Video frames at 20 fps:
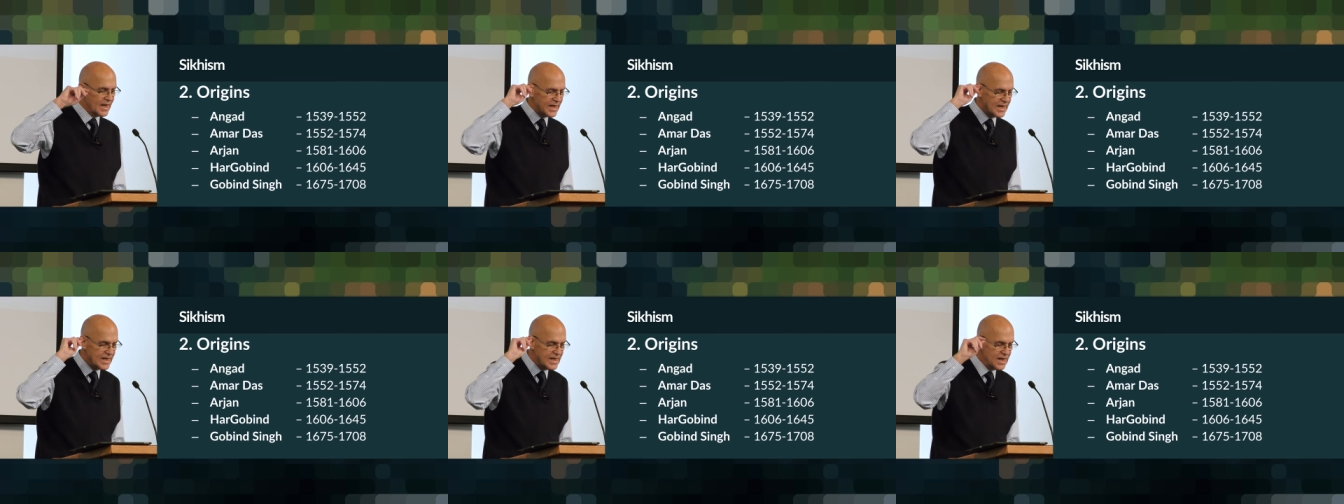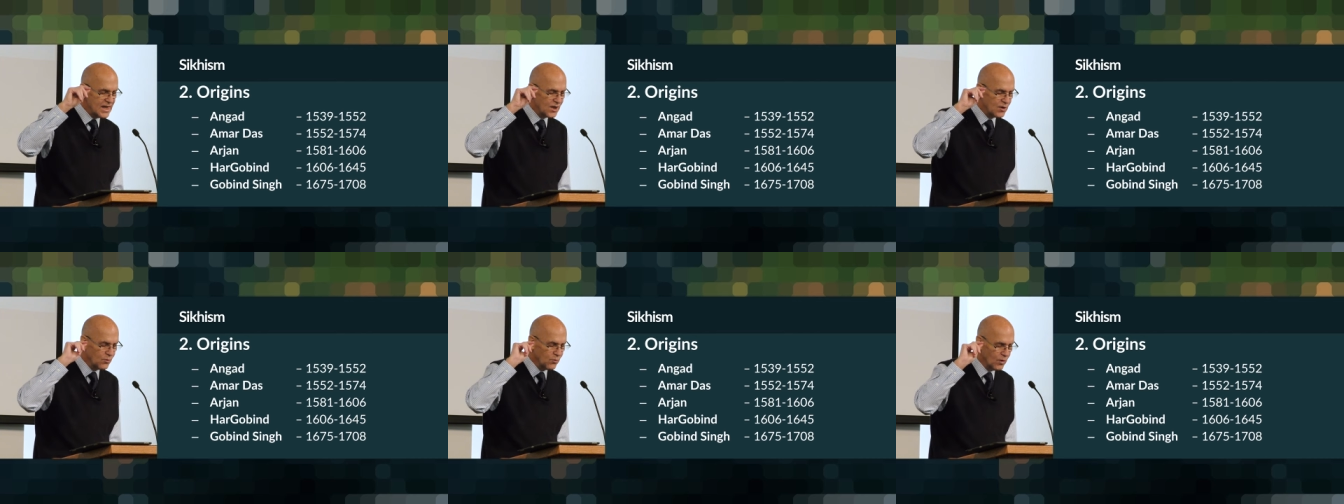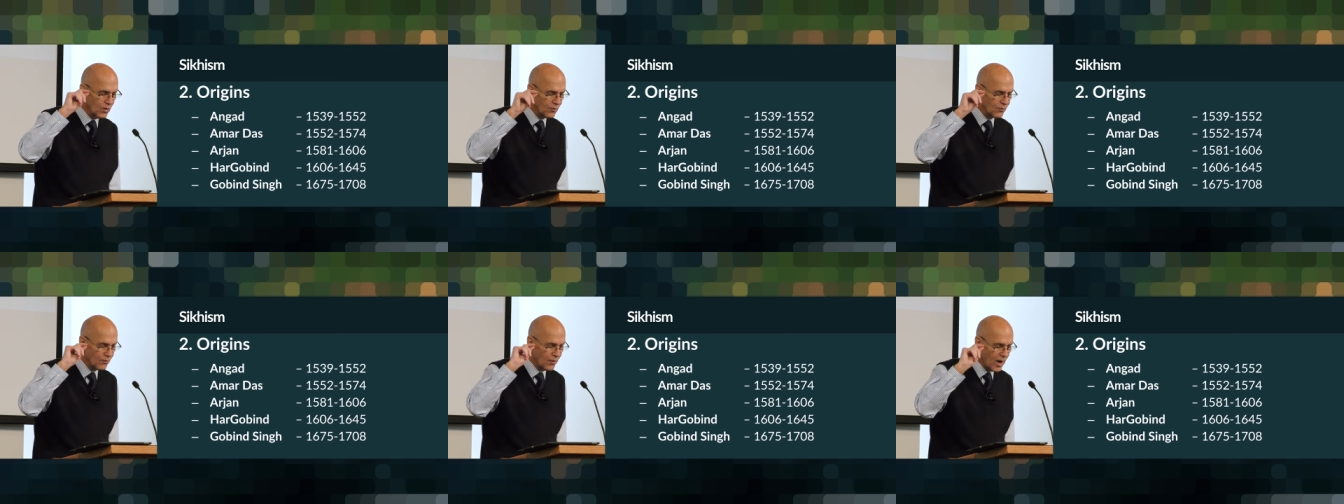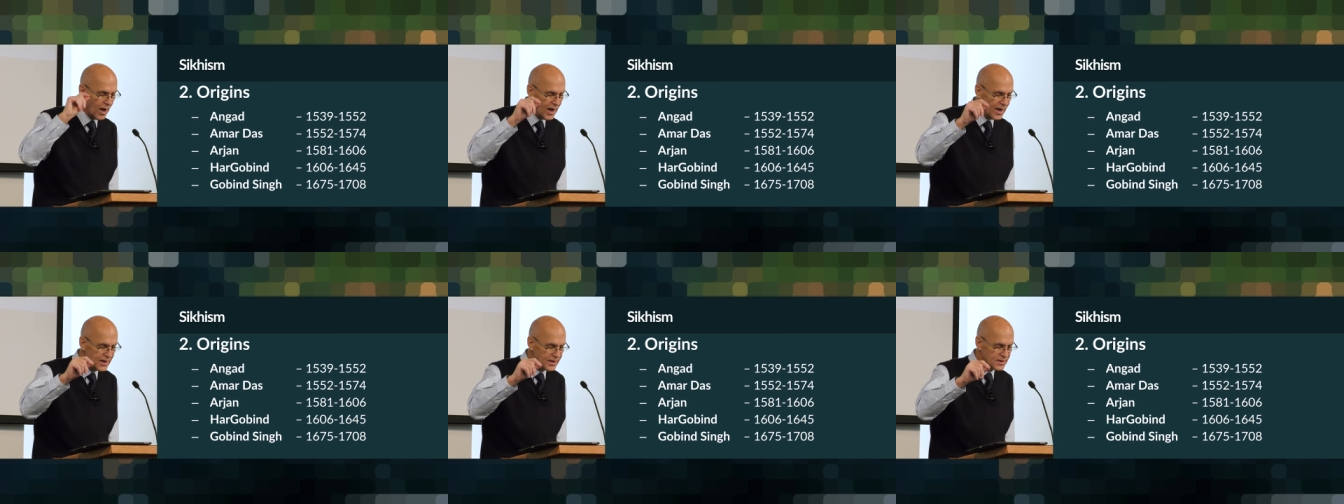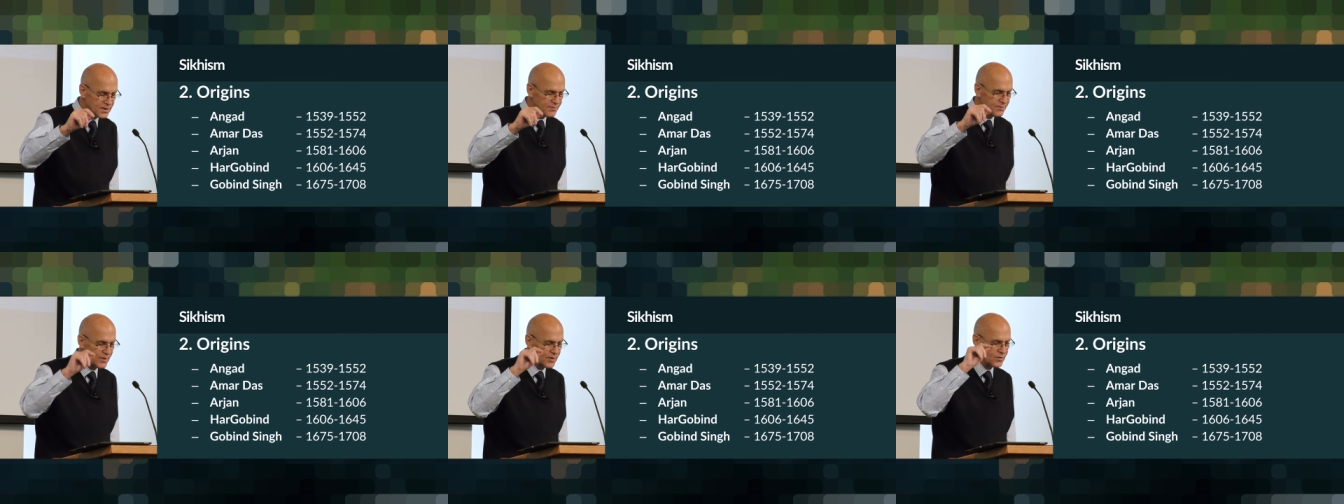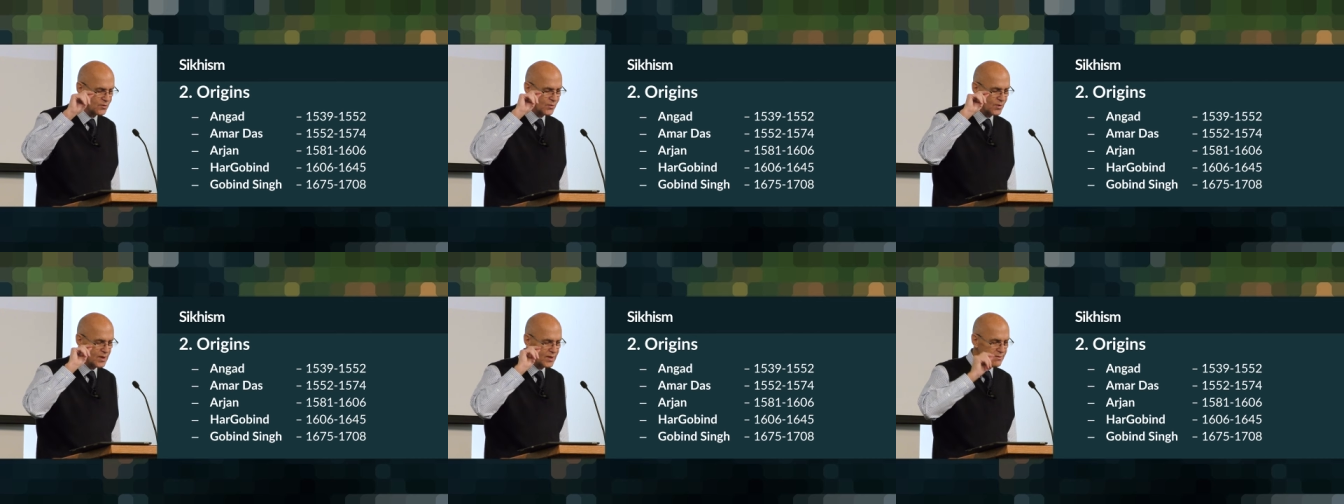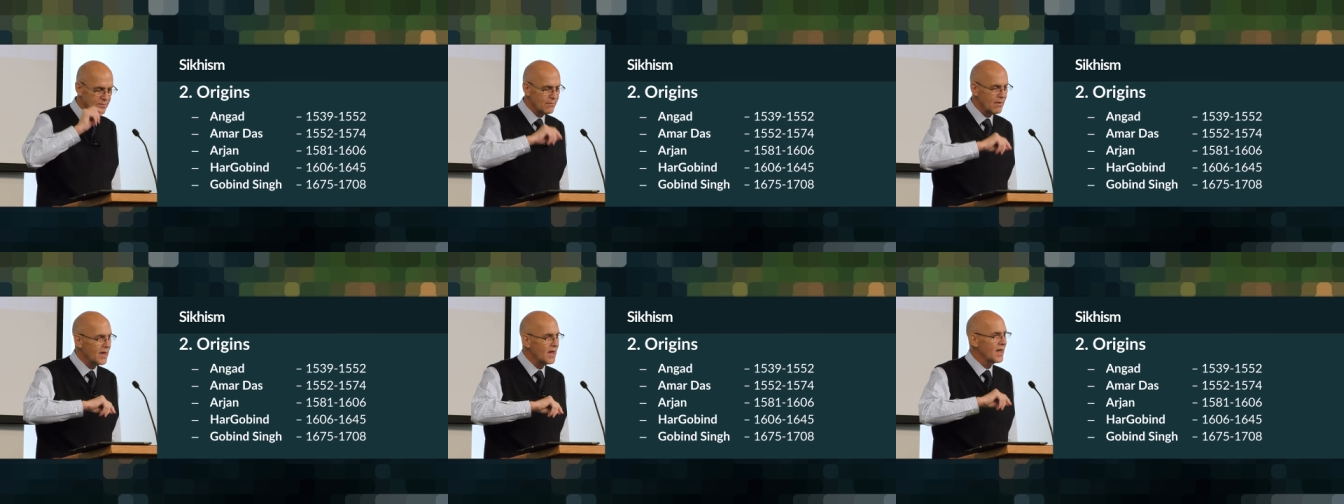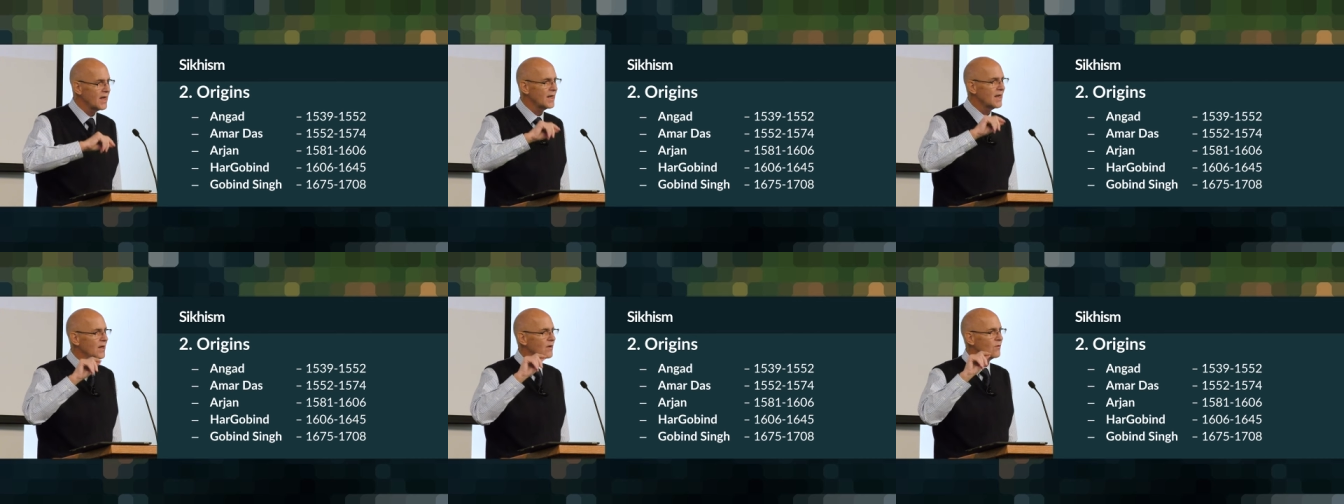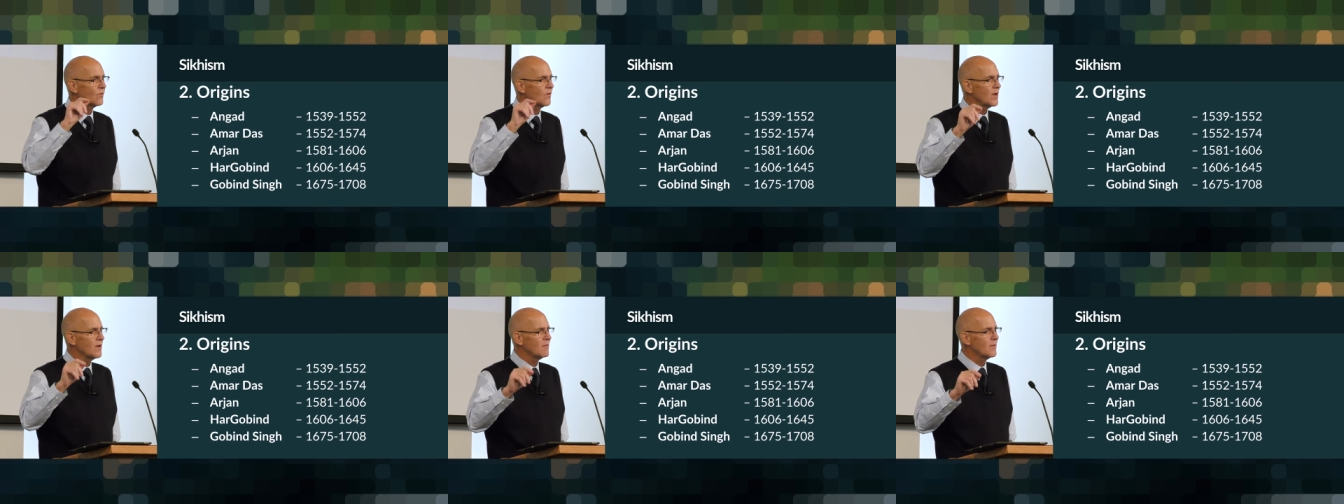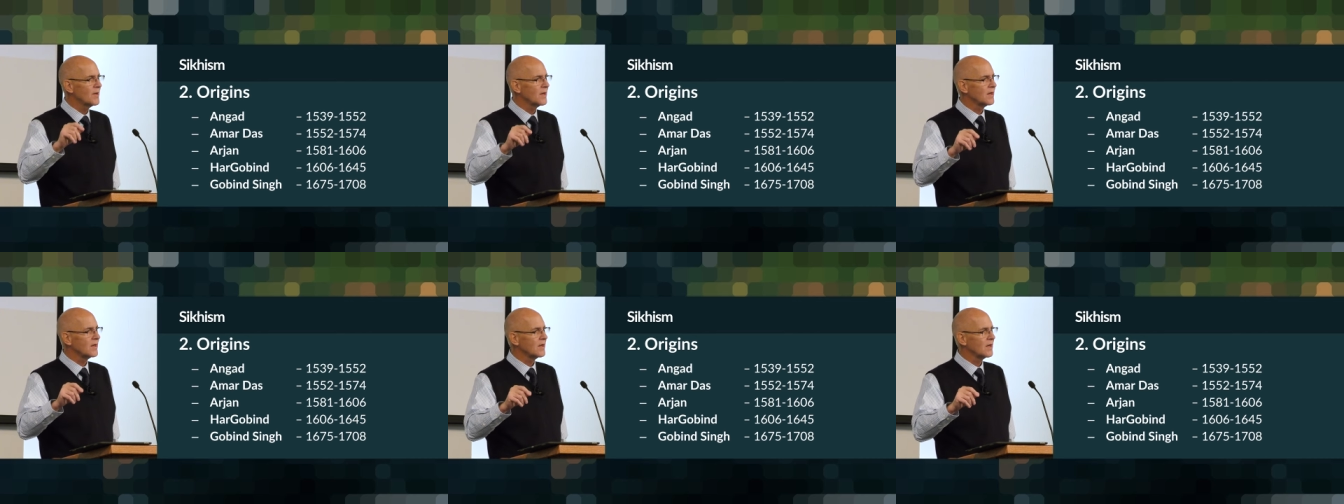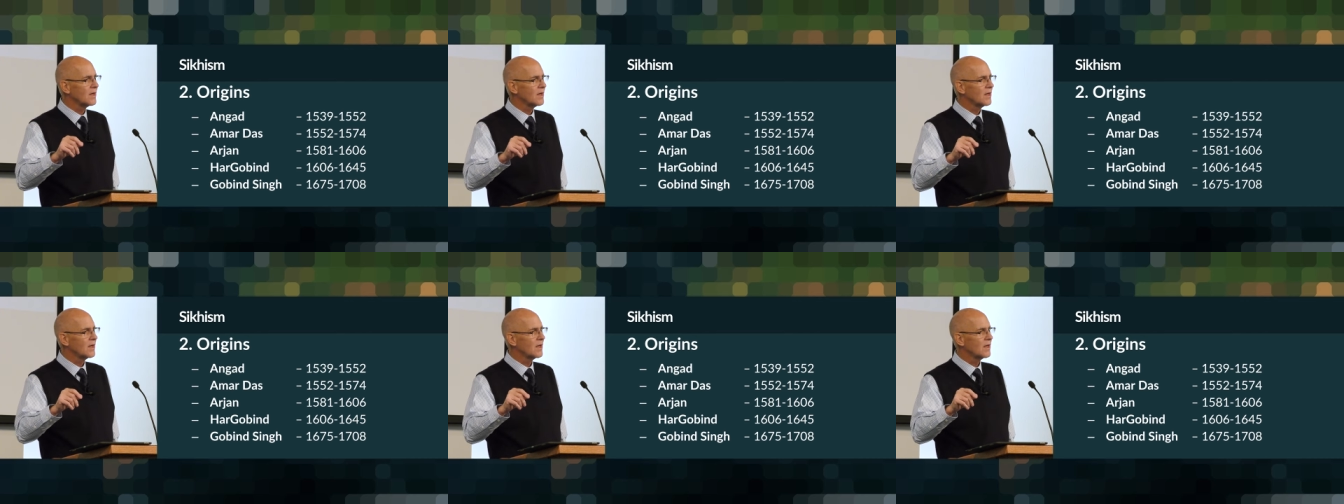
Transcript: equal rights between men and women.